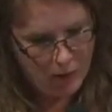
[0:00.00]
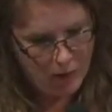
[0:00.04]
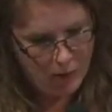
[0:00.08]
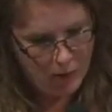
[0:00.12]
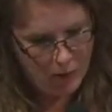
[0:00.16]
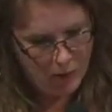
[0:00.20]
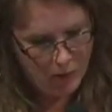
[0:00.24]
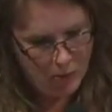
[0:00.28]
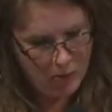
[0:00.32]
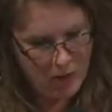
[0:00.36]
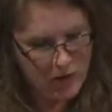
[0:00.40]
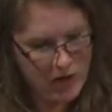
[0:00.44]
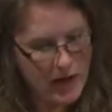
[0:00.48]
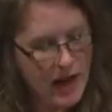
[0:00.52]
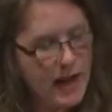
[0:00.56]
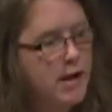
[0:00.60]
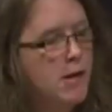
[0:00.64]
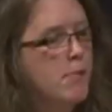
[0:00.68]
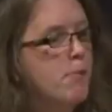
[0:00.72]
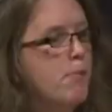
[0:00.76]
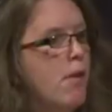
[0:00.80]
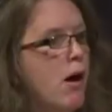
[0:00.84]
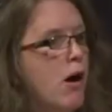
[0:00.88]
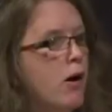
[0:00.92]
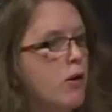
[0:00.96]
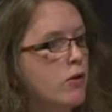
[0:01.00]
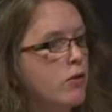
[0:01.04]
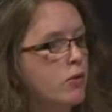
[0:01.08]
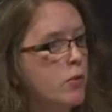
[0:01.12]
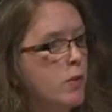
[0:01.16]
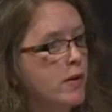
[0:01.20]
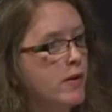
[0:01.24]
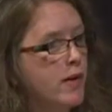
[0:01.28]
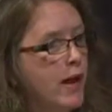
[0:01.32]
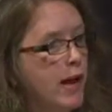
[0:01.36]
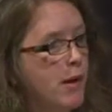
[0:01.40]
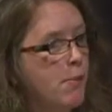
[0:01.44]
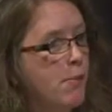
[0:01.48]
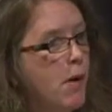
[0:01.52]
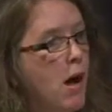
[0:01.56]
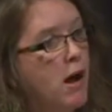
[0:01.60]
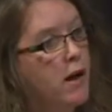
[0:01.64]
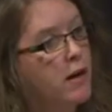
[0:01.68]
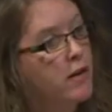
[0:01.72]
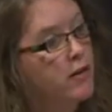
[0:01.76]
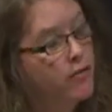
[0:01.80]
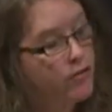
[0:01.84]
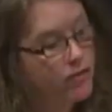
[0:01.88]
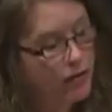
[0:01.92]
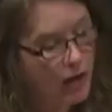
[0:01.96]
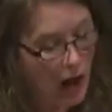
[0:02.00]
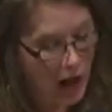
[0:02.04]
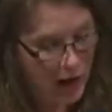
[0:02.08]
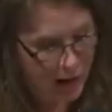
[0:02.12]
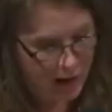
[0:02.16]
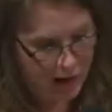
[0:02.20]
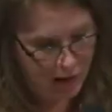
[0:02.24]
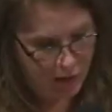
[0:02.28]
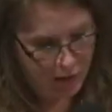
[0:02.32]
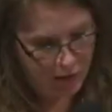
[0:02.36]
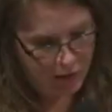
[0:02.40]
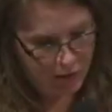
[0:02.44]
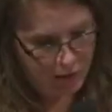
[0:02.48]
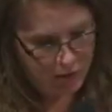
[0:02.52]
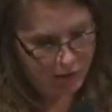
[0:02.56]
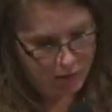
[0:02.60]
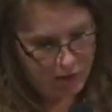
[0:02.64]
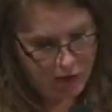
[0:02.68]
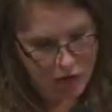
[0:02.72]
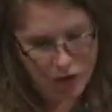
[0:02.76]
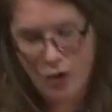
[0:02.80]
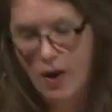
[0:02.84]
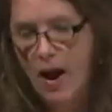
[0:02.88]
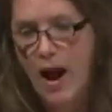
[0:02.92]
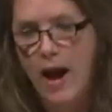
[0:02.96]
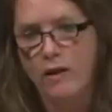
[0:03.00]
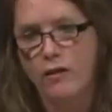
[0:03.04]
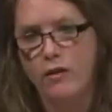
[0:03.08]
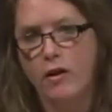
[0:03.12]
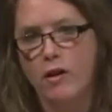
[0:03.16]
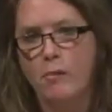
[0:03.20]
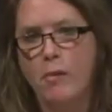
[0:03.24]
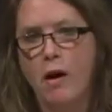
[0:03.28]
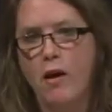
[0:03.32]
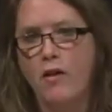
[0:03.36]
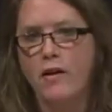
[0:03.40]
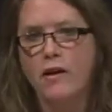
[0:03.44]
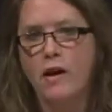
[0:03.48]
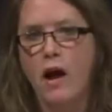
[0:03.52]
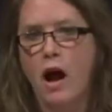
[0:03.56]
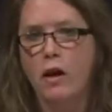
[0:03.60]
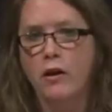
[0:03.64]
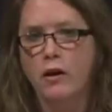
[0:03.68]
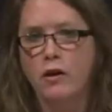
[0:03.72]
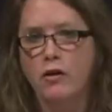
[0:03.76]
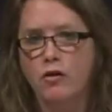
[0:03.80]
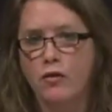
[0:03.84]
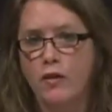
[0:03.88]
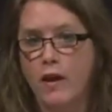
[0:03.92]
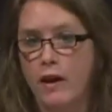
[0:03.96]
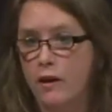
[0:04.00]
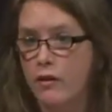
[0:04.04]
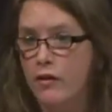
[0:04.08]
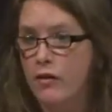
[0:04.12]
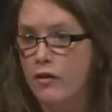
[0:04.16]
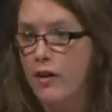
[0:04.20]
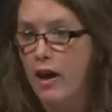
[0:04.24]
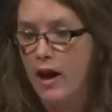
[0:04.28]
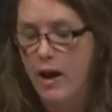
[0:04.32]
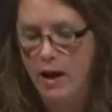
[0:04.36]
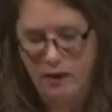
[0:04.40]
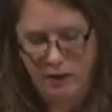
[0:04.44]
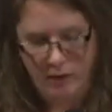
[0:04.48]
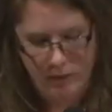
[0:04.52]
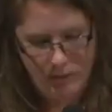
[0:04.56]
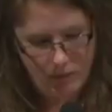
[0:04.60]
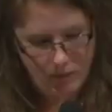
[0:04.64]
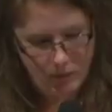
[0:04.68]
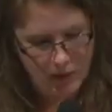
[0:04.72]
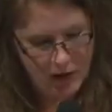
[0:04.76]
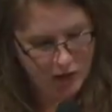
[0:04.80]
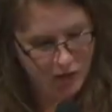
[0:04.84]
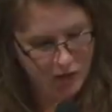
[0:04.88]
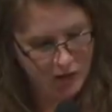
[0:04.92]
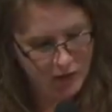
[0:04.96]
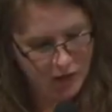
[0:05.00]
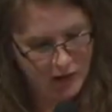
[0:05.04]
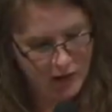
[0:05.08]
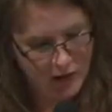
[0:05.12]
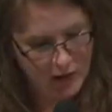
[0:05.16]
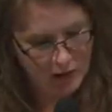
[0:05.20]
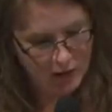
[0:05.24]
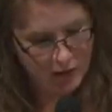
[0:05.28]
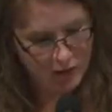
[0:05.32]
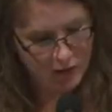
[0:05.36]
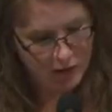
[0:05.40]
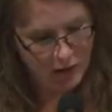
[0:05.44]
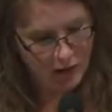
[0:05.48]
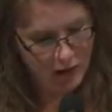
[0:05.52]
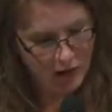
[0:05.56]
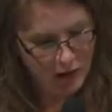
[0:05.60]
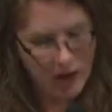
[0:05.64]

Ms. N embarks one day upon a sonnet, attracted by the knowledge that it's dead, extinct,